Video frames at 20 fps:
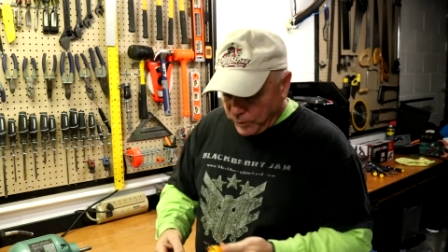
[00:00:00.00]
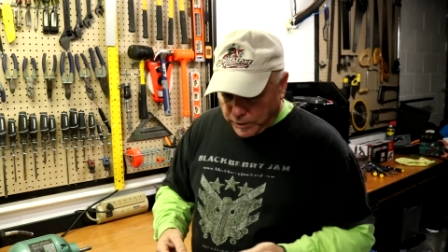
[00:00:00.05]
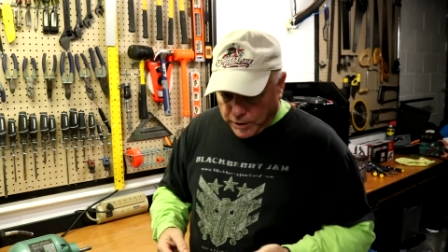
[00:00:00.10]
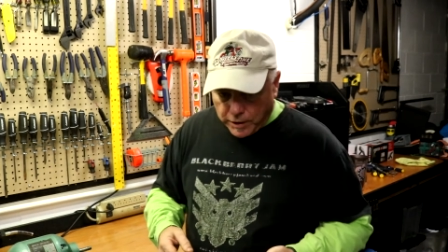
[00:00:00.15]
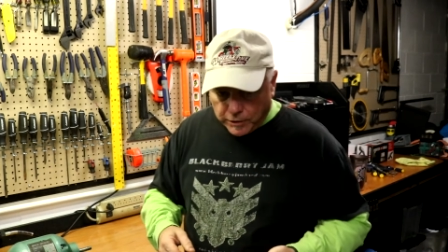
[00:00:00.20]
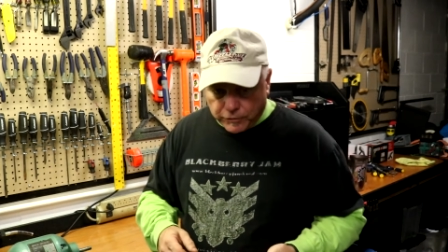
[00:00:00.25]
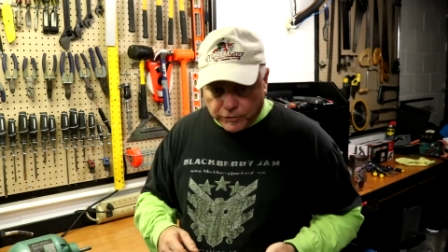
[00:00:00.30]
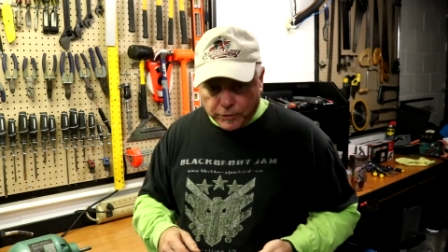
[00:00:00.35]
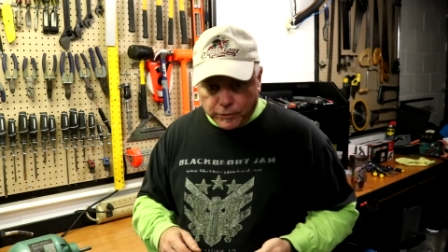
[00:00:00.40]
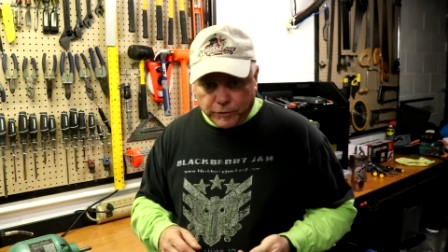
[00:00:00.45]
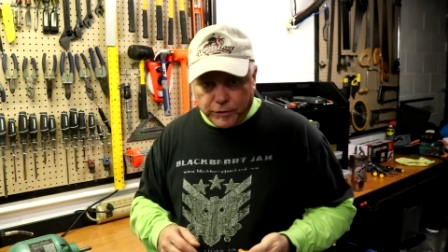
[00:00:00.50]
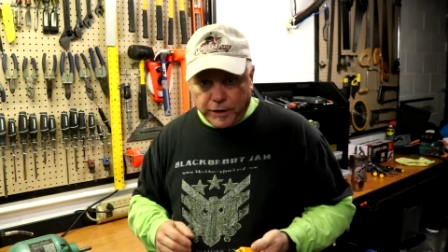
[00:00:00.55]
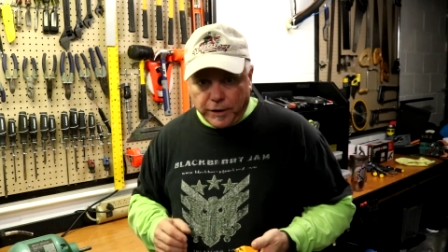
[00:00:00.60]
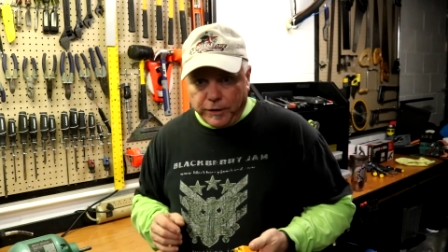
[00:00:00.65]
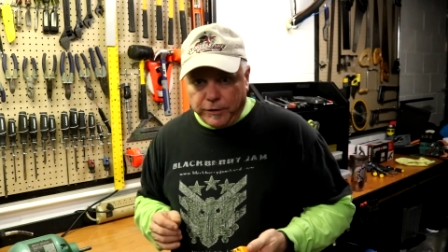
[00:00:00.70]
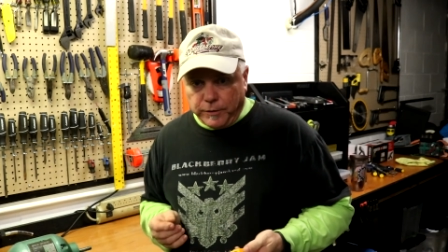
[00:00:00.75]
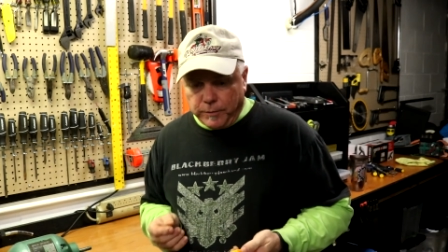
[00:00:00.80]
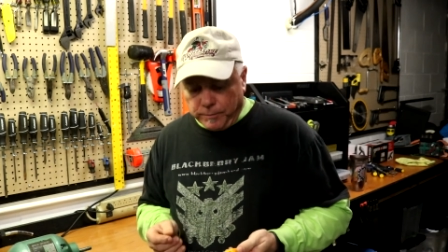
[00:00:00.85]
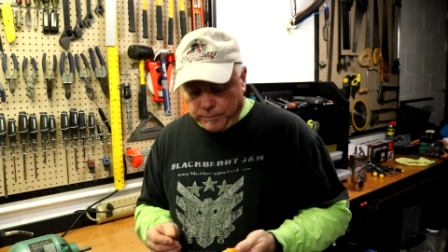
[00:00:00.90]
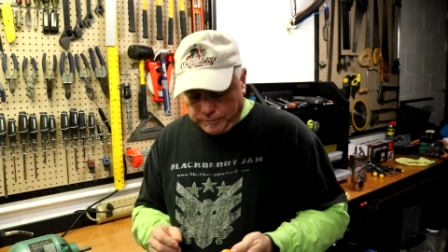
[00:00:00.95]
will also
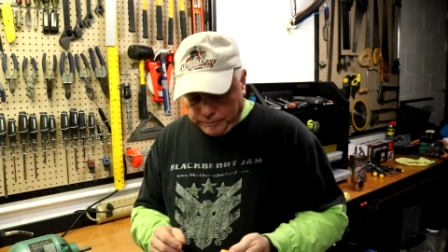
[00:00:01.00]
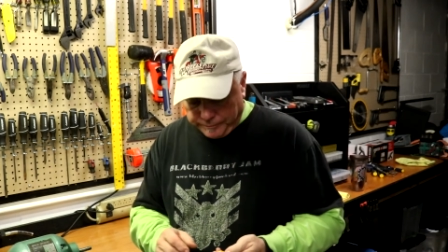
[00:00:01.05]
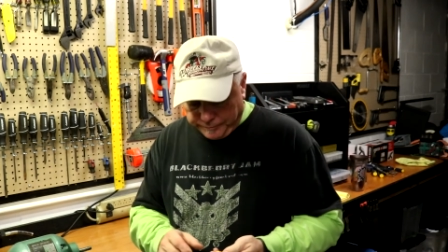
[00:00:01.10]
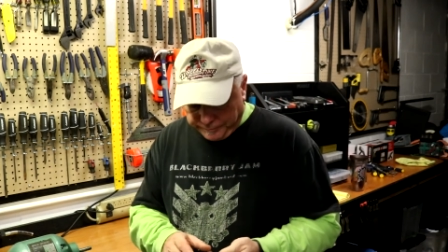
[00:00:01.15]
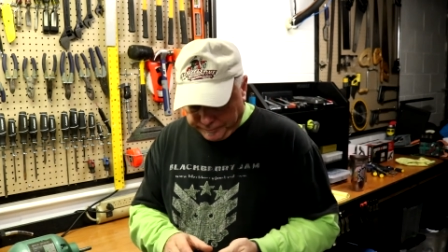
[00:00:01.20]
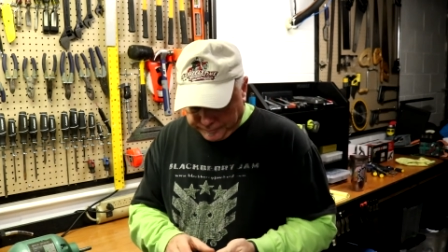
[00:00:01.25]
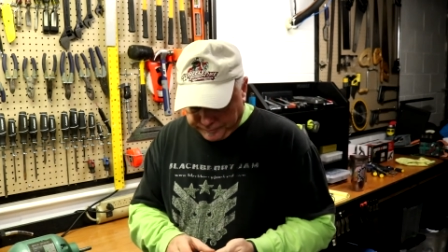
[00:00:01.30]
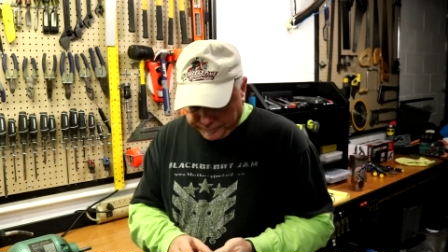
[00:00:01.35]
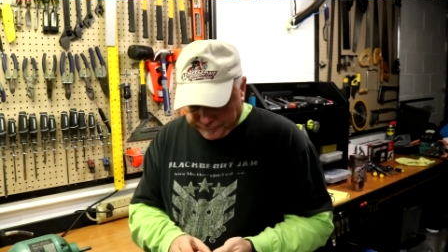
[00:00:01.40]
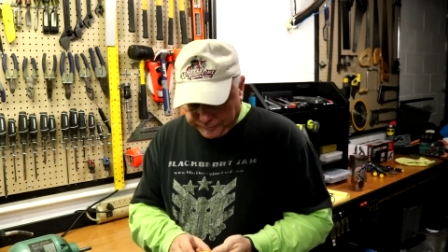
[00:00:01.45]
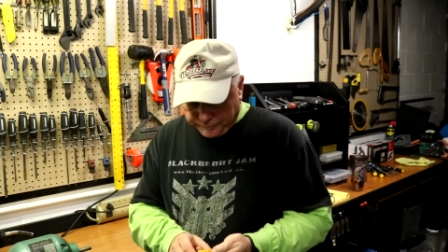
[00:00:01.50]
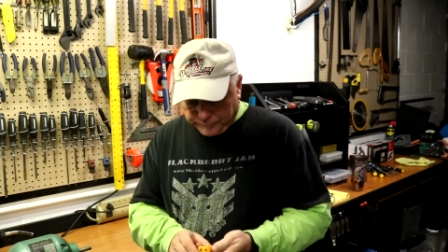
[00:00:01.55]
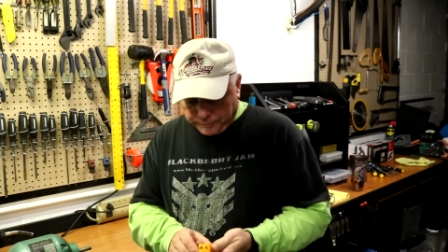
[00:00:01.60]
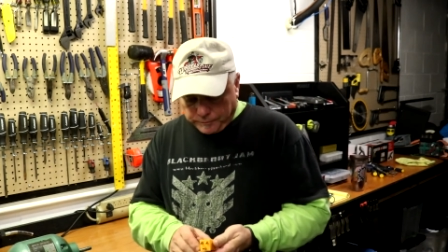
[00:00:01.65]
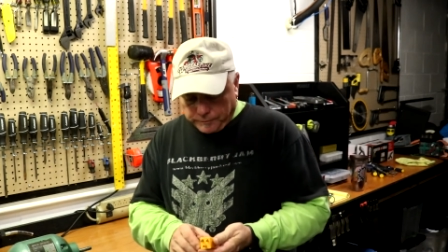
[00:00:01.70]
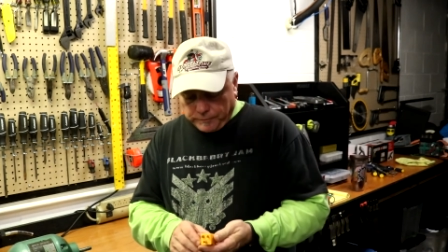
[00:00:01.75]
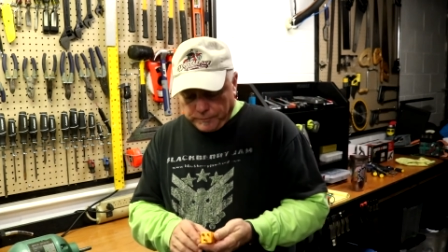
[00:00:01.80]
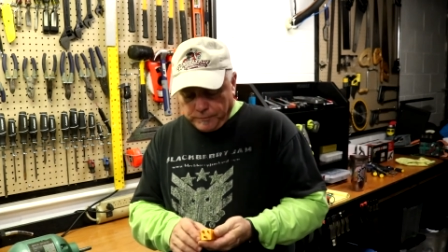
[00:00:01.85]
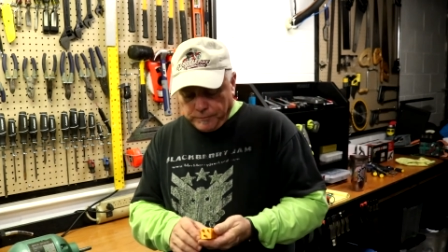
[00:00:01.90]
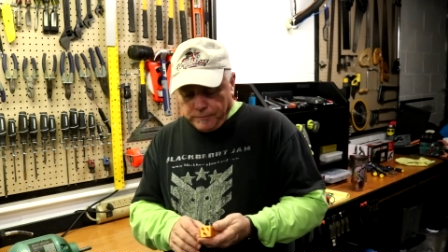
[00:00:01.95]
tell you
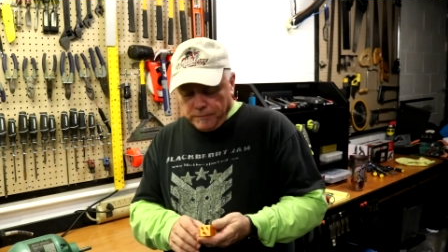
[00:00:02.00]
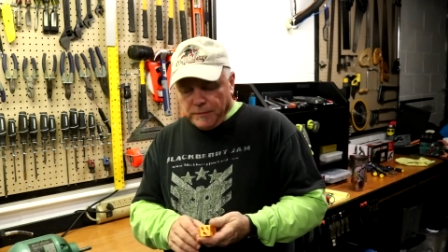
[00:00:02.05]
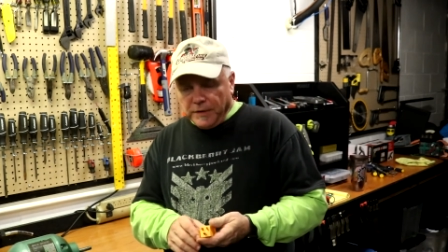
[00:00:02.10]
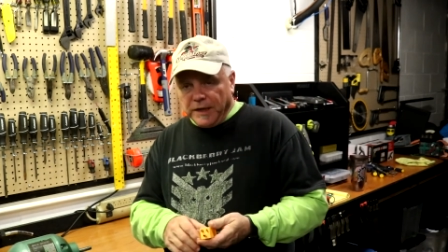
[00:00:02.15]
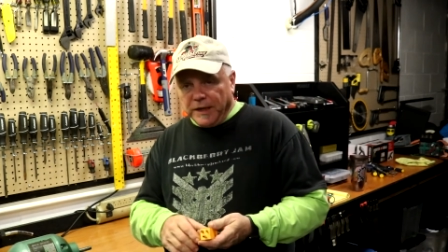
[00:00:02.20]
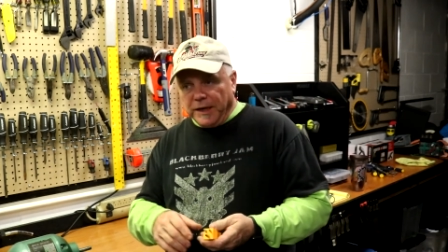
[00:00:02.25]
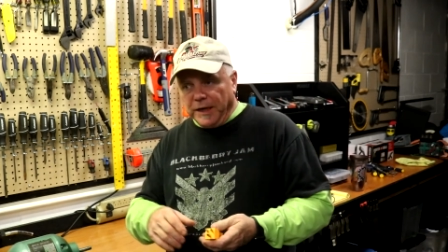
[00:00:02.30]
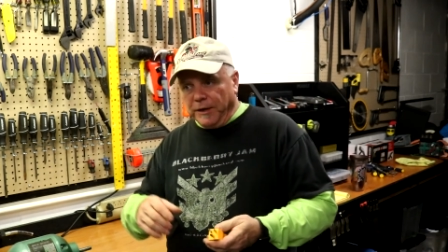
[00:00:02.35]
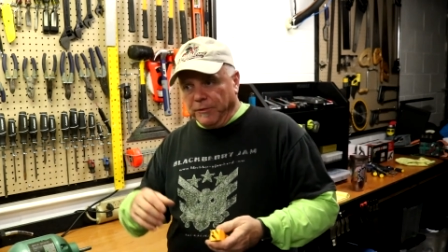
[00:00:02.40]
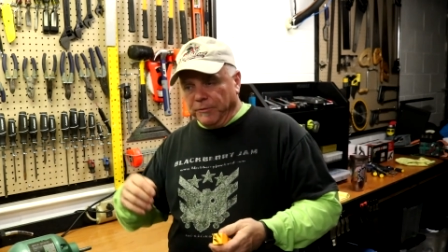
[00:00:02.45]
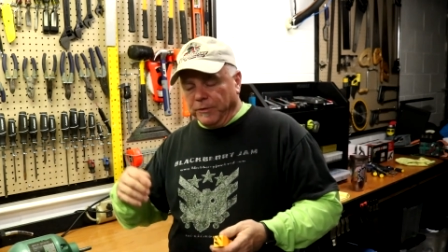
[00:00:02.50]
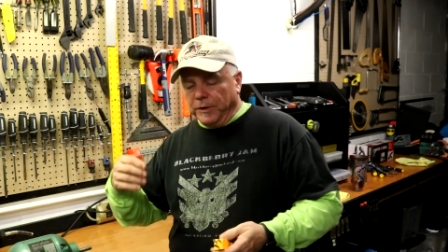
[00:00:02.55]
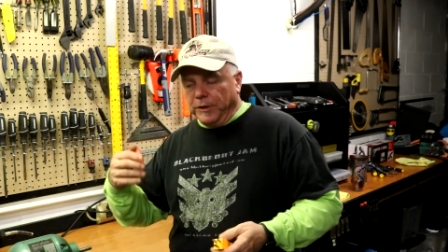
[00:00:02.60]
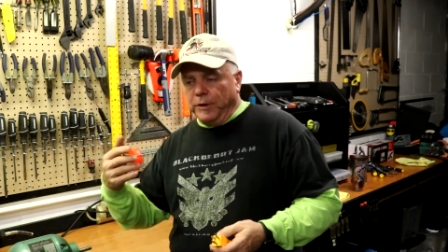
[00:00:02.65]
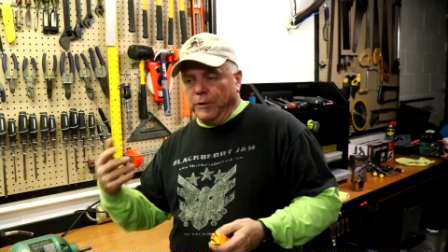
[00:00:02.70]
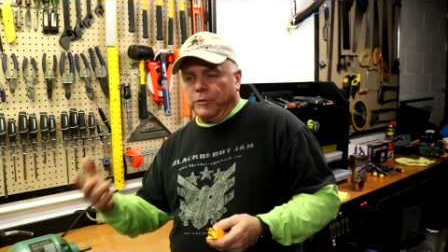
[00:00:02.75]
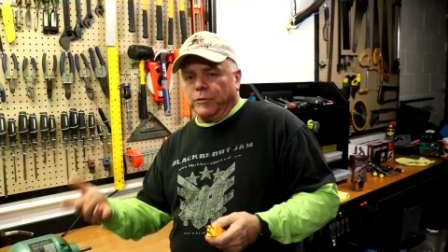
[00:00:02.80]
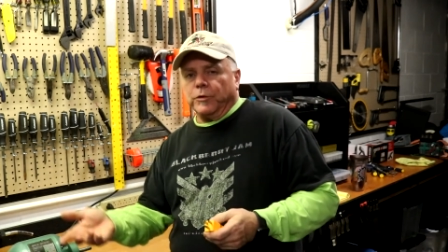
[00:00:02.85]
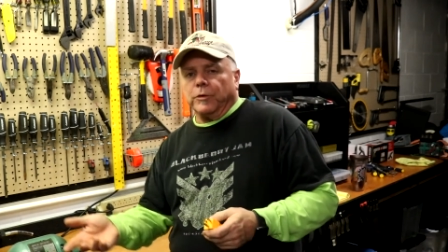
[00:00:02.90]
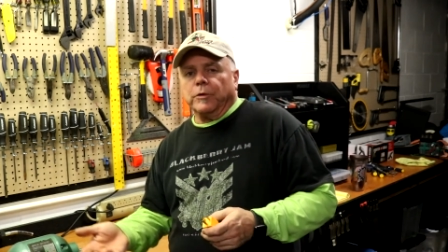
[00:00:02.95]
if the
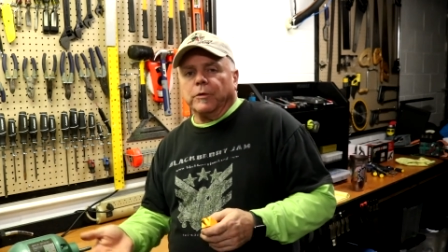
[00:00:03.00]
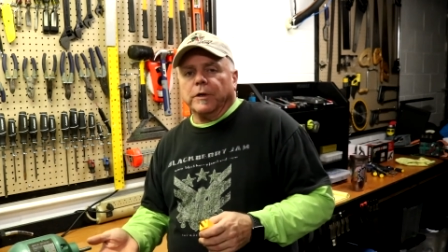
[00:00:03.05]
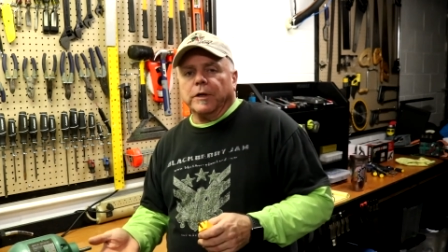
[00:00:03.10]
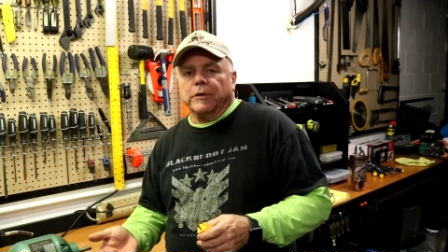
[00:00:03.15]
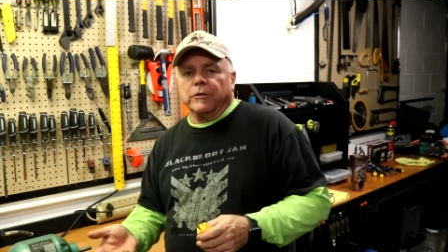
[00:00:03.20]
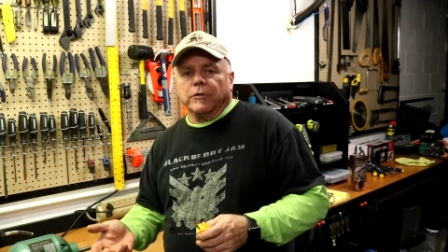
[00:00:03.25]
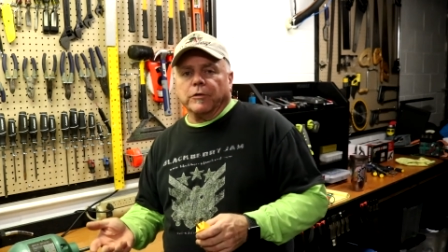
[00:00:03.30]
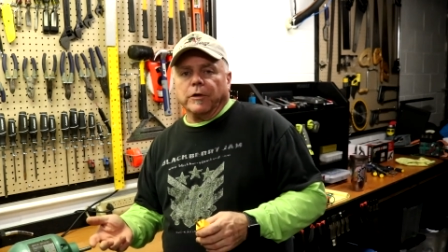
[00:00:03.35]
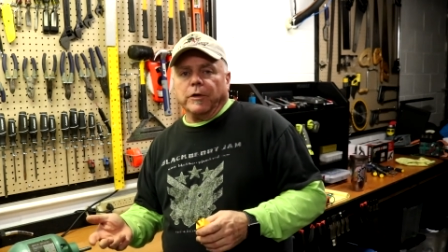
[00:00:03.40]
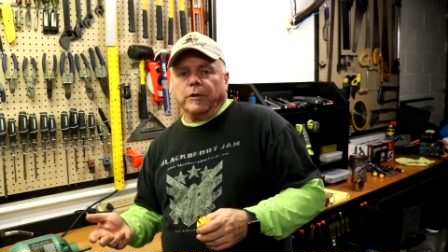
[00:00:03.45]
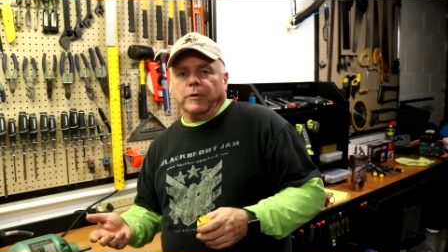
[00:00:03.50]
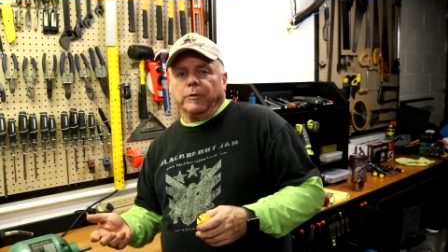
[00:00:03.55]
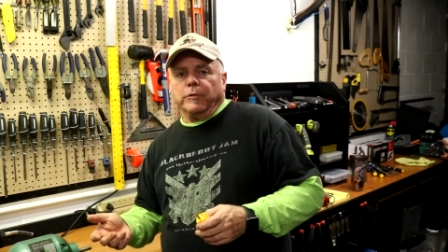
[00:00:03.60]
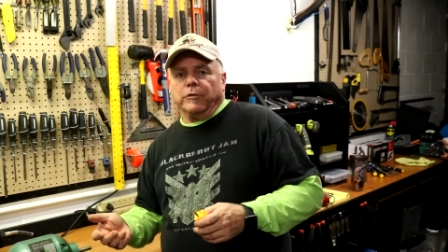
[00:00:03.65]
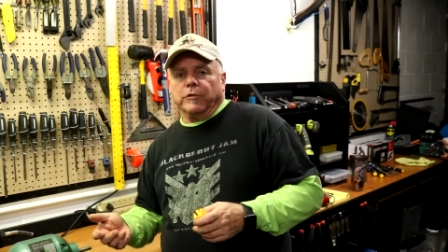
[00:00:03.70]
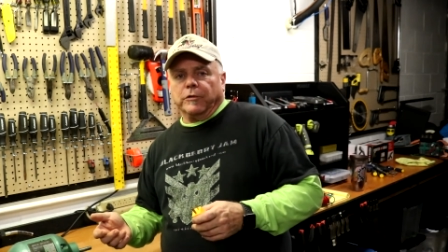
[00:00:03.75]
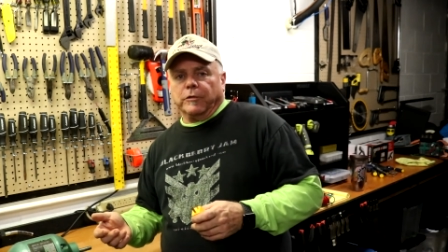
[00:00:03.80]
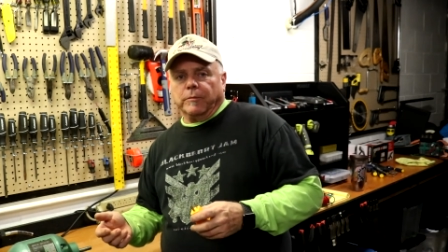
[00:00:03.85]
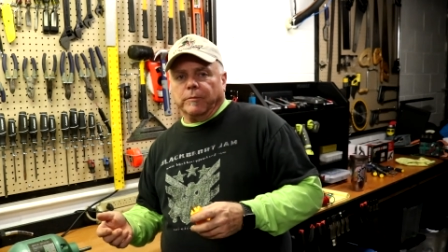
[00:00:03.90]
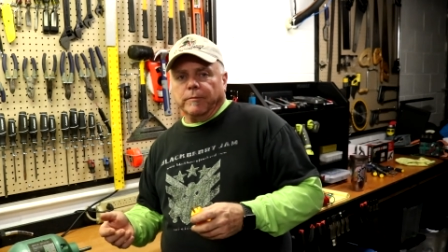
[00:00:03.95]
neutral is
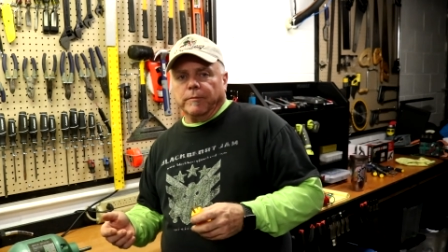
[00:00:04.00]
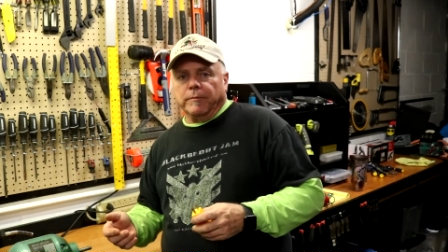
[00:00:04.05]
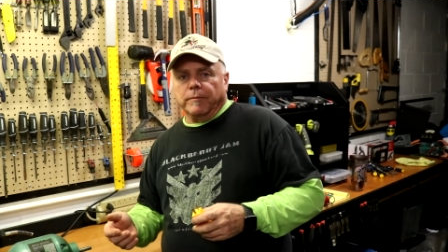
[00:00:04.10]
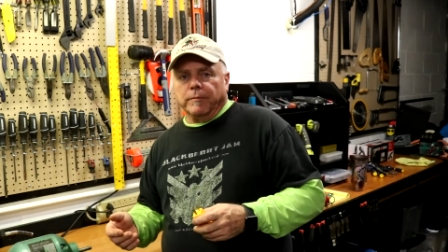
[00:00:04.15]
loose,